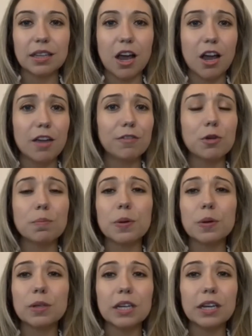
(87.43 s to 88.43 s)
if you're
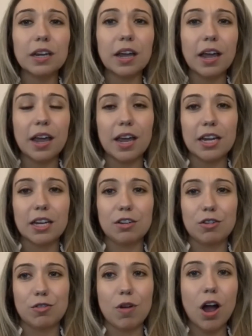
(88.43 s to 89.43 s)
building a
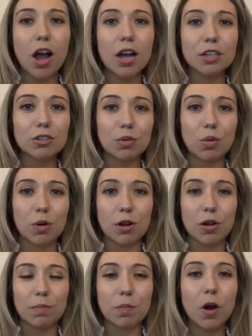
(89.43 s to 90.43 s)
garage or
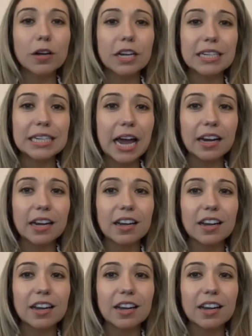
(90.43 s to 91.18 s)
a parking deck.